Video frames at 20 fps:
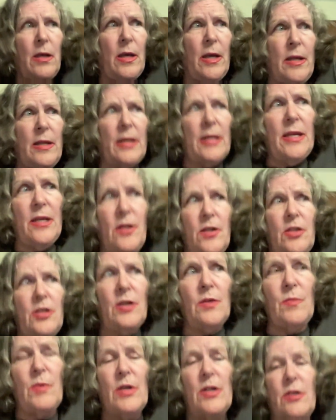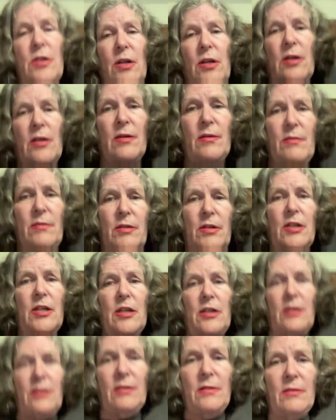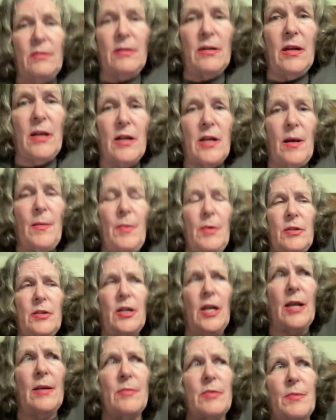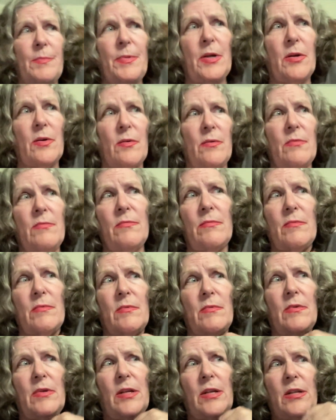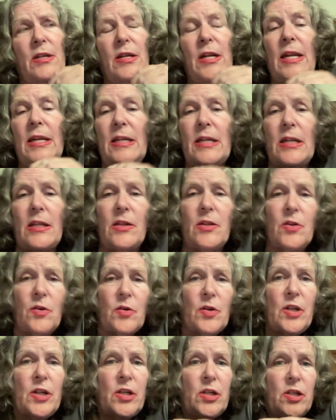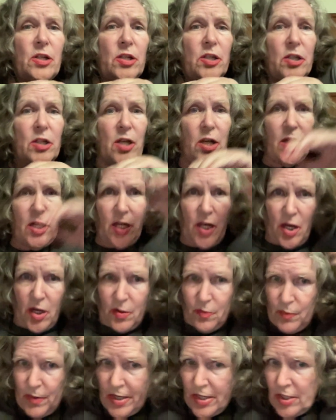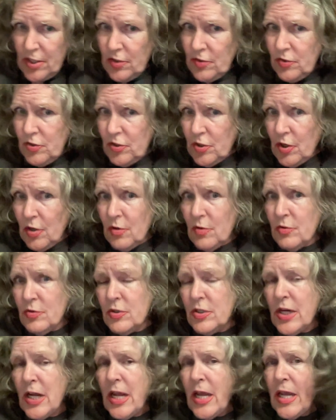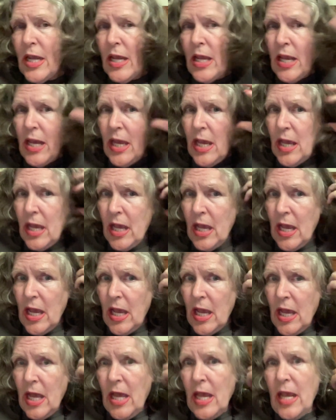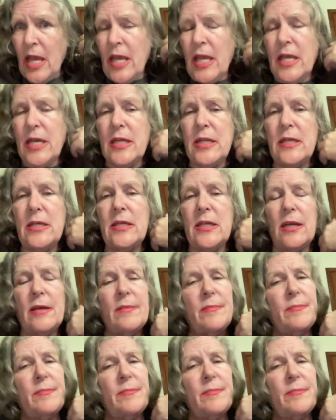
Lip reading: And again, she did a couple of times appear in the 1930s on radio shows, and